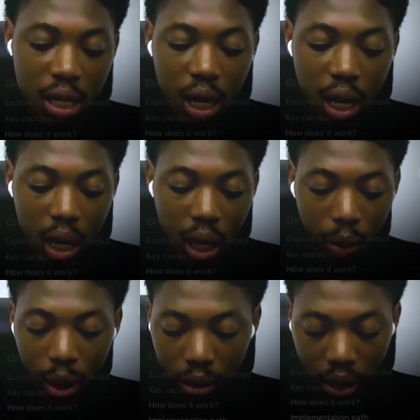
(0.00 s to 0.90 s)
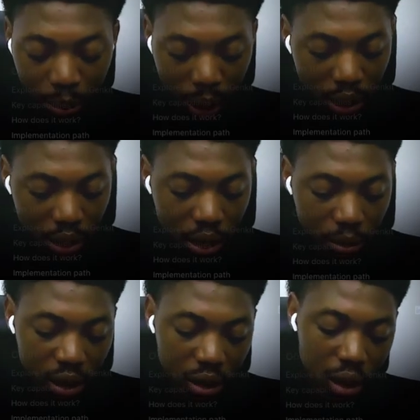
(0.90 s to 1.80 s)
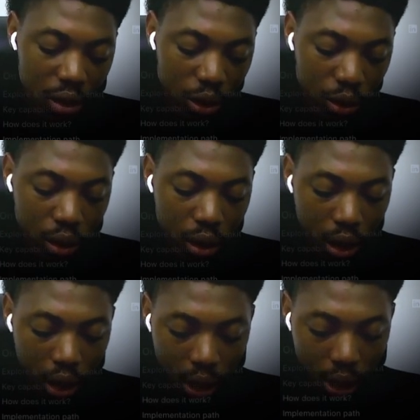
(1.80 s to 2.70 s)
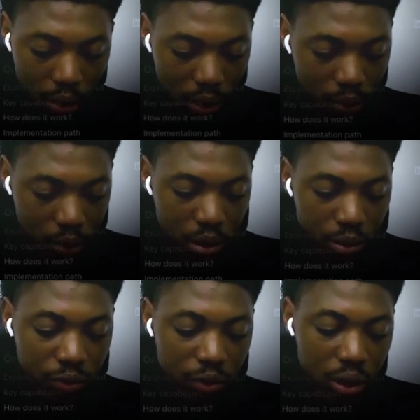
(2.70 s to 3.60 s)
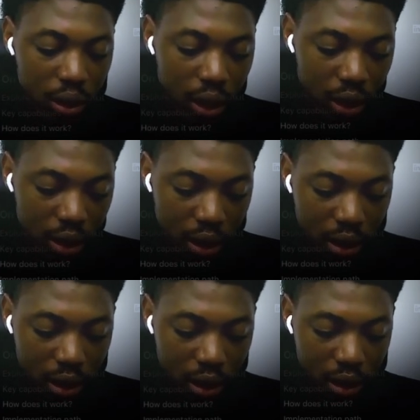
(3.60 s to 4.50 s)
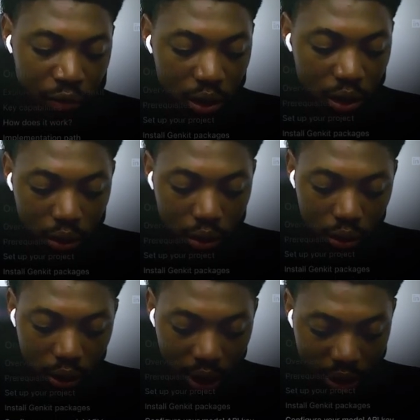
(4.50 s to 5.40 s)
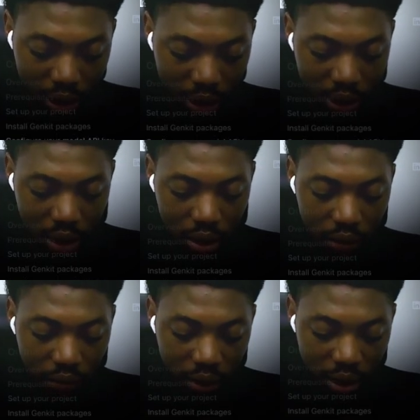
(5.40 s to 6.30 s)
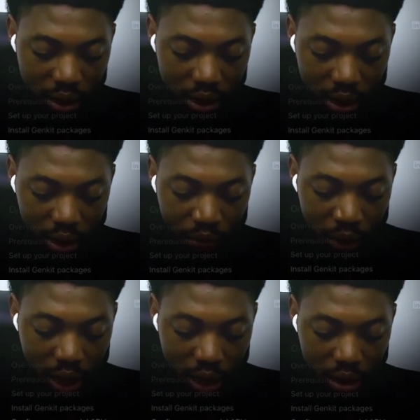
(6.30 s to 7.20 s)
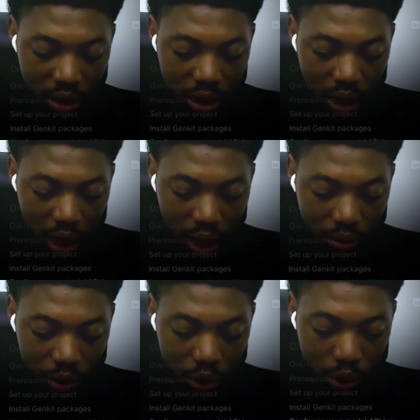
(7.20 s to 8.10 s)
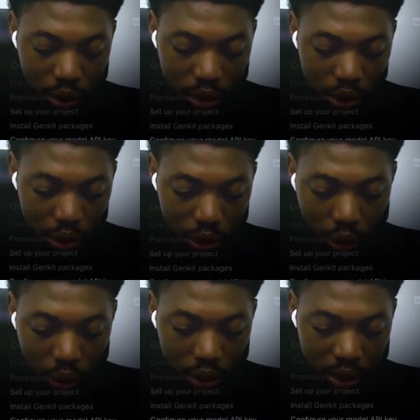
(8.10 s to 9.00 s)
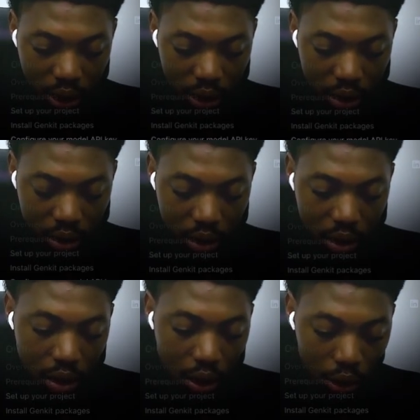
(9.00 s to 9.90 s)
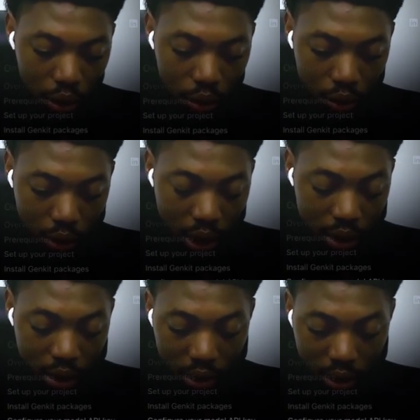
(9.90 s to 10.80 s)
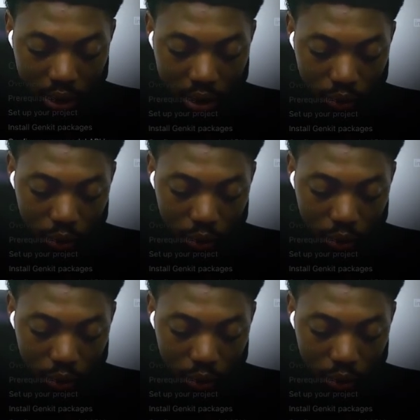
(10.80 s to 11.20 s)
our own application basically. So let me just move to the get started. So to get started now, the first thing is to install Genkit. Although we can create